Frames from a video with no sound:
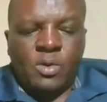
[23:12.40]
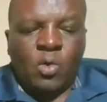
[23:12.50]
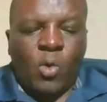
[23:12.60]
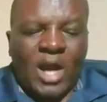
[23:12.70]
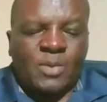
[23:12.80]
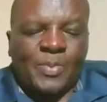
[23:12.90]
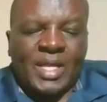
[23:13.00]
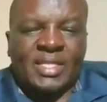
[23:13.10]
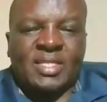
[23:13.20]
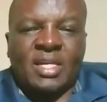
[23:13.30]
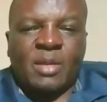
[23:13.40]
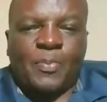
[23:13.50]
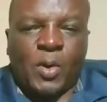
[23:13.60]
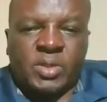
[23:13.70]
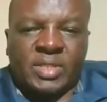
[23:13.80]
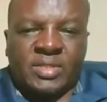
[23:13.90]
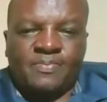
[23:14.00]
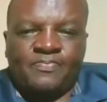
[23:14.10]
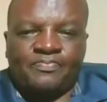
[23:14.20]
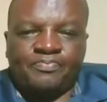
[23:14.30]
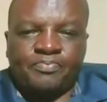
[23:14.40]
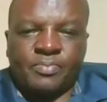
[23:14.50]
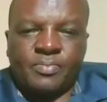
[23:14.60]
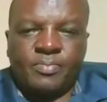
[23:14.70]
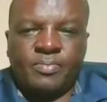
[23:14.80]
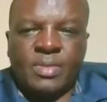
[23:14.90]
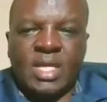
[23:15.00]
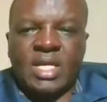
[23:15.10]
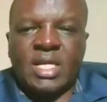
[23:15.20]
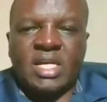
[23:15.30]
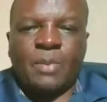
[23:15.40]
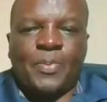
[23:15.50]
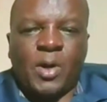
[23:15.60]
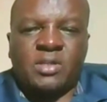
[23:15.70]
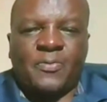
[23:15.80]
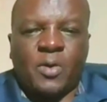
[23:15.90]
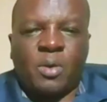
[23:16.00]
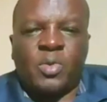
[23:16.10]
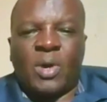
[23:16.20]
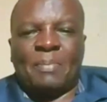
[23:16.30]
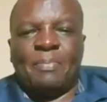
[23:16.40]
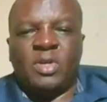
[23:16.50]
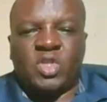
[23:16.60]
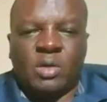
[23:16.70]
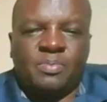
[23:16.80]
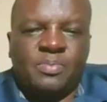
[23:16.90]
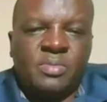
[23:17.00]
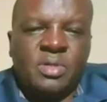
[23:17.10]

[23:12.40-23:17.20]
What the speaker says: Workplace reports. Report from your bishop